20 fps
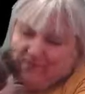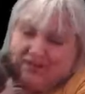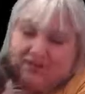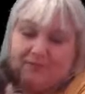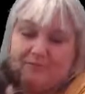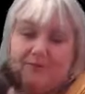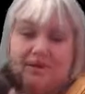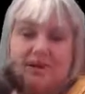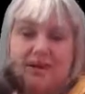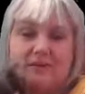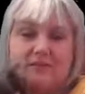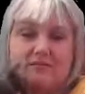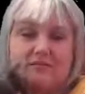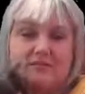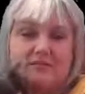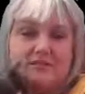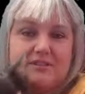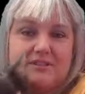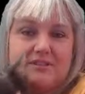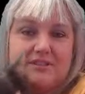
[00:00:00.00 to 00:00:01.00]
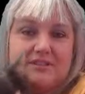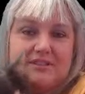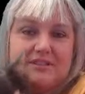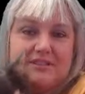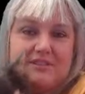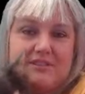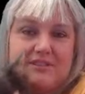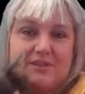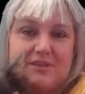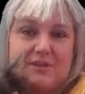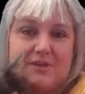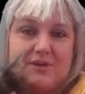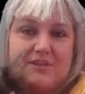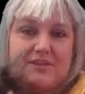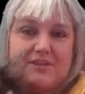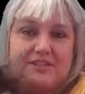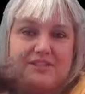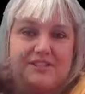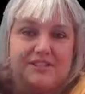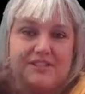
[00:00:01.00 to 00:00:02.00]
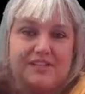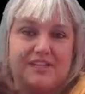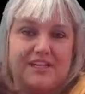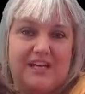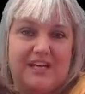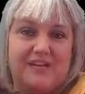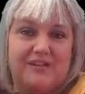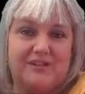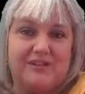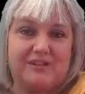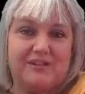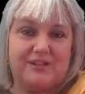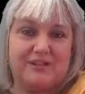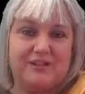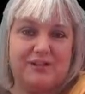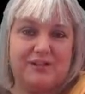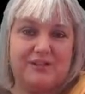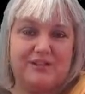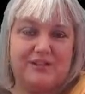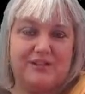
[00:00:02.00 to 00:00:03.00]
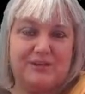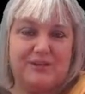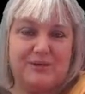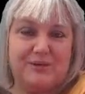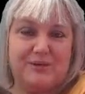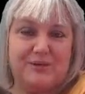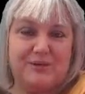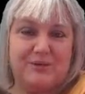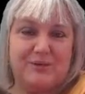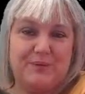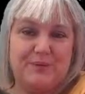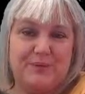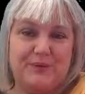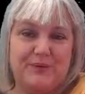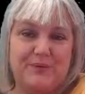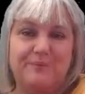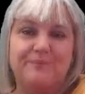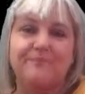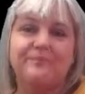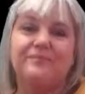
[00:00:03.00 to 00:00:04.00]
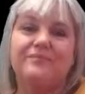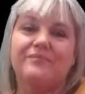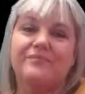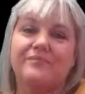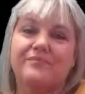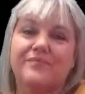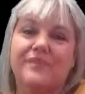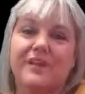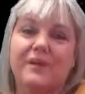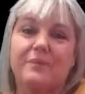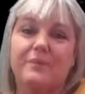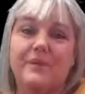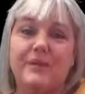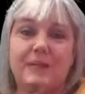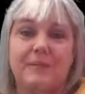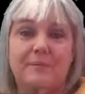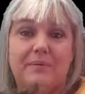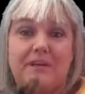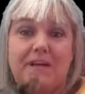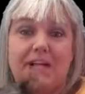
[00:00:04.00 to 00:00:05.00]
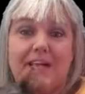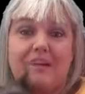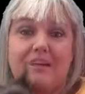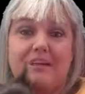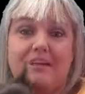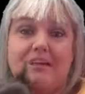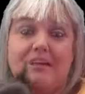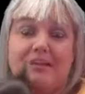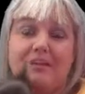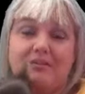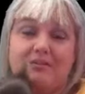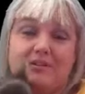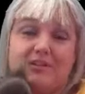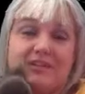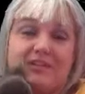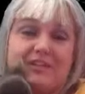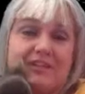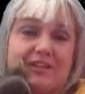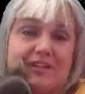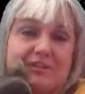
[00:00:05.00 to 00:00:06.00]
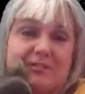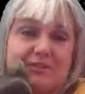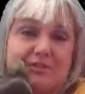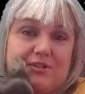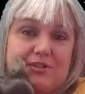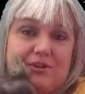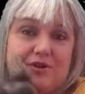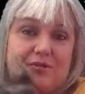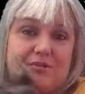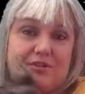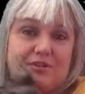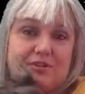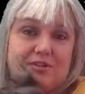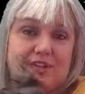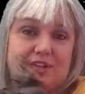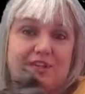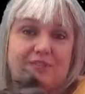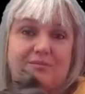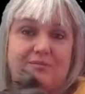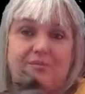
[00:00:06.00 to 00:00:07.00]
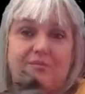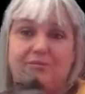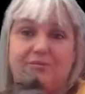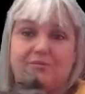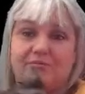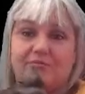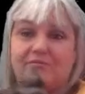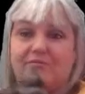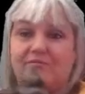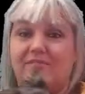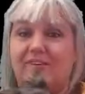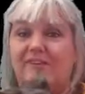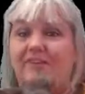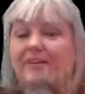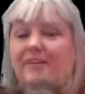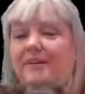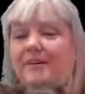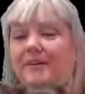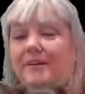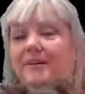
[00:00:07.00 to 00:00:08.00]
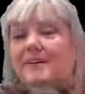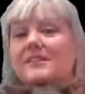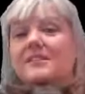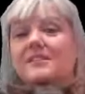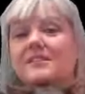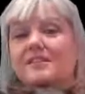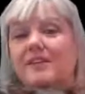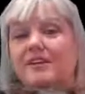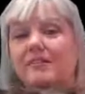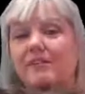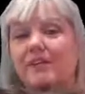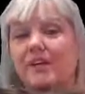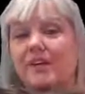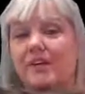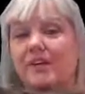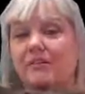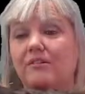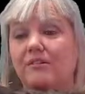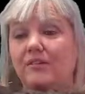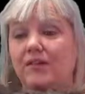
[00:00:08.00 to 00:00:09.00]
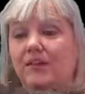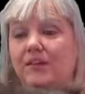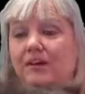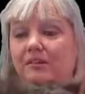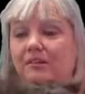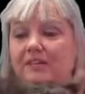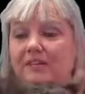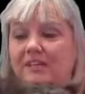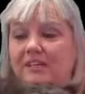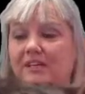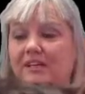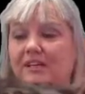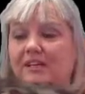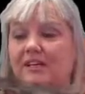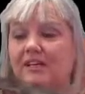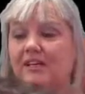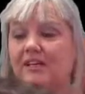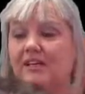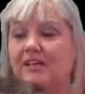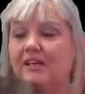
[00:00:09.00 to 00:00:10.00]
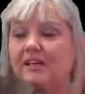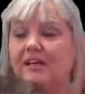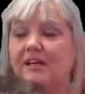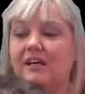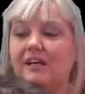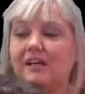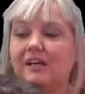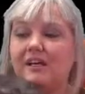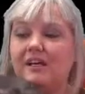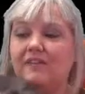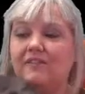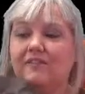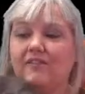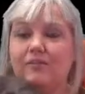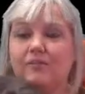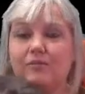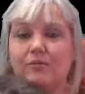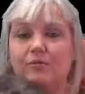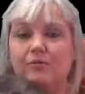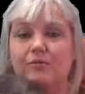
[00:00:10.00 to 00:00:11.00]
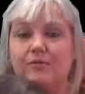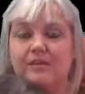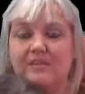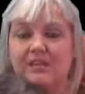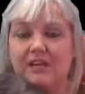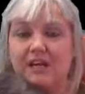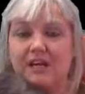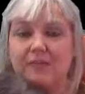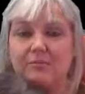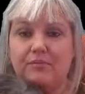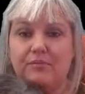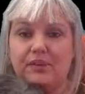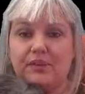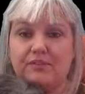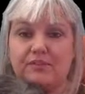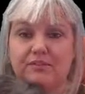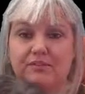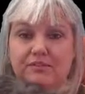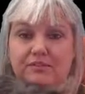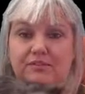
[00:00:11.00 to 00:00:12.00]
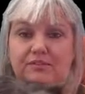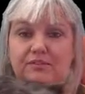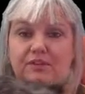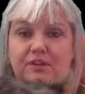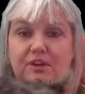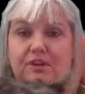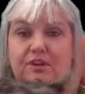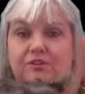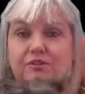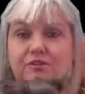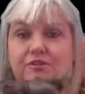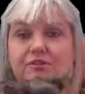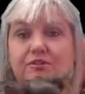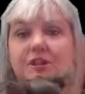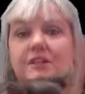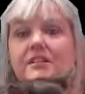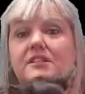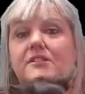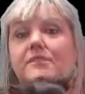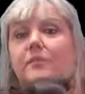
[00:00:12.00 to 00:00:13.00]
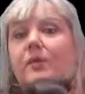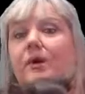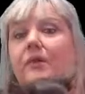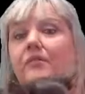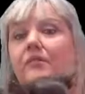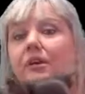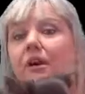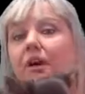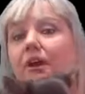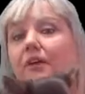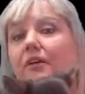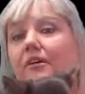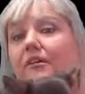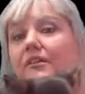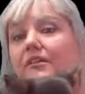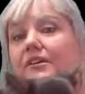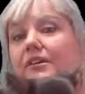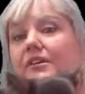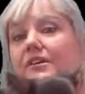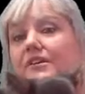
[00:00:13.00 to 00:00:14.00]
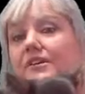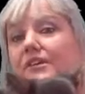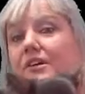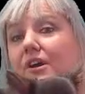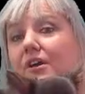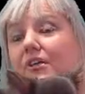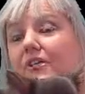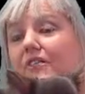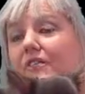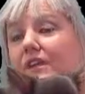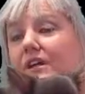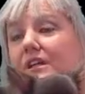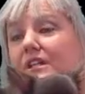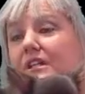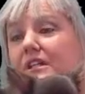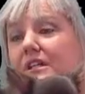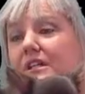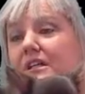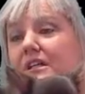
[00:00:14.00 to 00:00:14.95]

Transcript: about situations and how they're trying to manipulate you, and that's why she can't watch it anymore. And that I said, no, I know, it's like if you're the type that's not so stressed about this COVID,